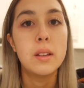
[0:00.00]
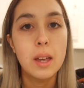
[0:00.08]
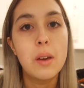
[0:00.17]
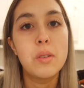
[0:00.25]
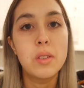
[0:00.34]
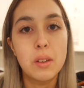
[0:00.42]

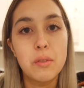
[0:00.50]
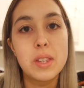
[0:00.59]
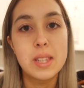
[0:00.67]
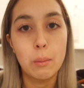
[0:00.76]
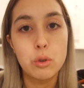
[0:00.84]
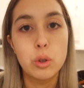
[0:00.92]
everything for the
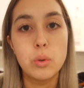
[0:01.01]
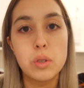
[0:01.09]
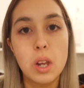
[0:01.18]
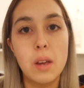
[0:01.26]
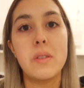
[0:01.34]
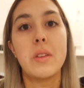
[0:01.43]
same
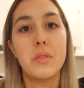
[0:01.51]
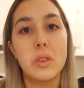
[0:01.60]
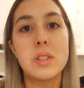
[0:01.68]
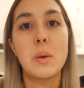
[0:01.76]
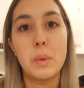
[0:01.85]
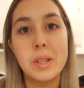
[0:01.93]
Tuesday, everything for the
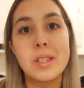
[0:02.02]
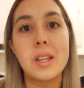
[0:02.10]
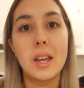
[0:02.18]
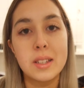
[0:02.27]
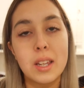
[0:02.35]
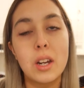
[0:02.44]
same
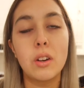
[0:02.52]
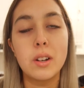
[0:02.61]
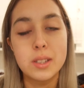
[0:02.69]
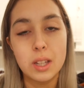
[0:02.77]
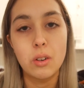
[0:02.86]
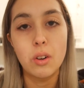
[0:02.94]
Wednesday, etc.,
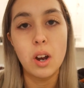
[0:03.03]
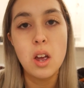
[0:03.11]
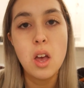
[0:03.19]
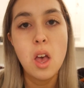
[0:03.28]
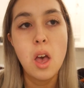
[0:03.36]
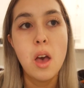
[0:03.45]
etc.,
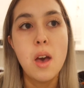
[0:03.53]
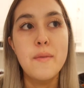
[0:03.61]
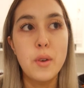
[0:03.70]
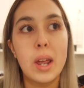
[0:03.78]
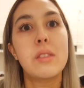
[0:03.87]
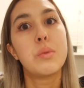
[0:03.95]

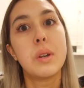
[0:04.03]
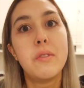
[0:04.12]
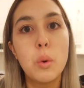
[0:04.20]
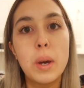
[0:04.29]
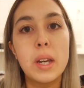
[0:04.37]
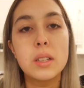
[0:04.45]
for like 3 to
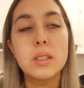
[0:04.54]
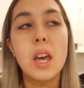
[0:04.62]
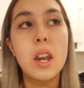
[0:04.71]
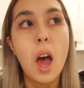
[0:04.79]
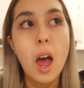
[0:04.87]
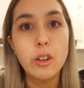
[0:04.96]
4 weeks.
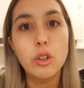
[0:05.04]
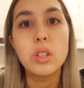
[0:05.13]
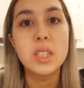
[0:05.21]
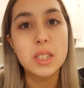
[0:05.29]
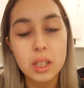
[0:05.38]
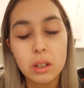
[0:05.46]
And I
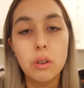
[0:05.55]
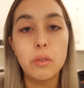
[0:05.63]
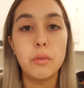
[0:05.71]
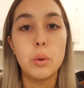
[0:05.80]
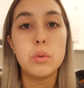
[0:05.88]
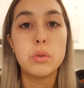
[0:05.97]
got sick of
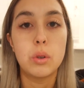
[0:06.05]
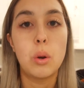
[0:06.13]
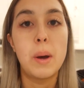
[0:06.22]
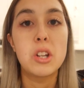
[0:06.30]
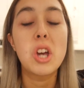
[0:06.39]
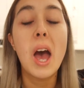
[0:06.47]
food so
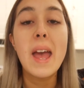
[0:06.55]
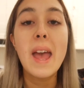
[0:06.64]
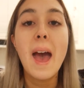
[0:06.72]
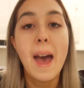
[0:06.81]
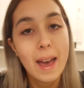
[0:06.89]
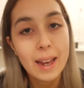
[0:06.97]
much.
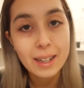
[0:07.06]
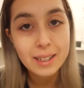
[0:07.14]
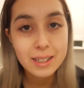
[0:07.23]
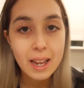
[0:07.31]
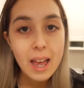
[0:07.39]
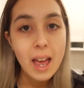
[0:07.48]

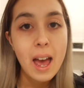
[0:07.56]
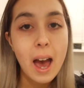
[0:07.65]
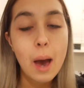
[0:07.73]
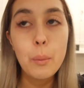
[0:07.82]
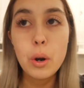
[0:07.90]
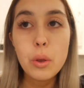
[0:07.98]

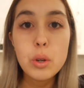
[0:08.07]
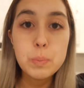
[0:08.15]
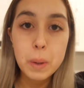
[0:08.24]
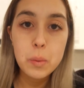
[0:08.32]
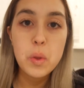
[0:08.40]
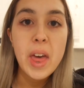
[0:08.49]
I'm one of those
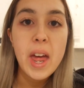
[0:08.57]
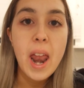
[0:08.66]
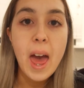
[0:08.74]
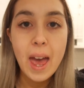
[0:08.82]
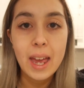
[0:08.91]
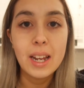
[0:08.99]
people that
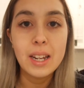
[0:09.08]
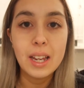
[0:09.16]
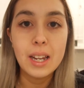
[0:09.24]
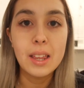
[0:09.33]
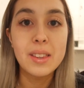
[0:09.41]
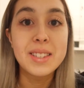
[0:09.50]
hate
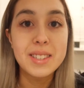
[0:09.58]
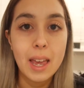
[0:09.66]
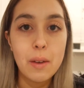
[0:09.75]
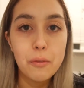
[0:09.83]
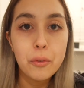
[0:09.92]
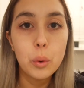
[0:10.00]
eating the
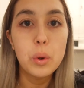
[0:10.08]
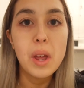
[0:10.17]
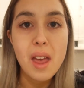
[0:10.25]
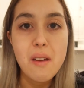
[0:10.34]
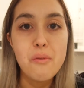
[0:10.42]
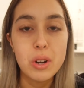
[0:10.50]
same food
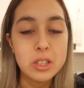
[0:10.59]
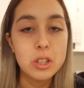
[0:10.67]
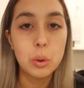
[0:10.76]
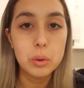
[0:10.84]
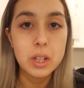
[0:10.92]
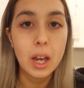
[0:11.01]
every
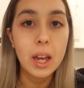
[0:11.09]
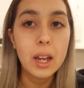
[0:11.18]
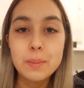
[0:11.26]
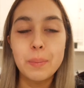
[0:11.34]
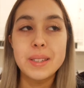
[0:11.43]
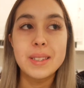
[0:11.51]
single day,
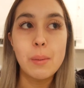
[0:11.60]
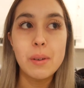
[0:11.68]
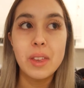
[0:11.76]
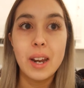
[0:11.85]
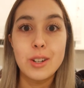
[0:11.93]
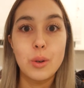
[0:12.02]
but
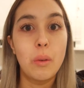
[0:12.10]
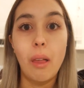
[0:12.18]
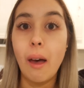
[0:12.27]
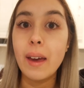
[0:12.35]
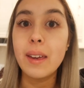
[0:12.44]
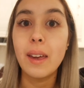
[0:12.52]
something that I don't
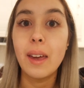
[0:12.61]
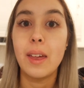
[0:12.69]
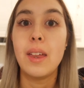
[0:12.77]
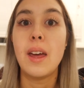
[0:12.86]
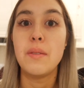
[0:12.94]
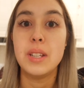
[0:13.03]
like
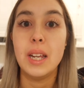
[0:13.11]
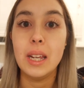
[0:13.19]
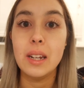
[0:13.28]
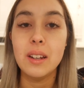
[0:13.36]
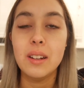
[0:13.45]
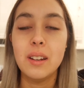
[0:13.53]
and I have to
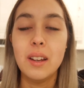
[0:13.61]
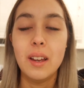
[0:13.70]
eat it.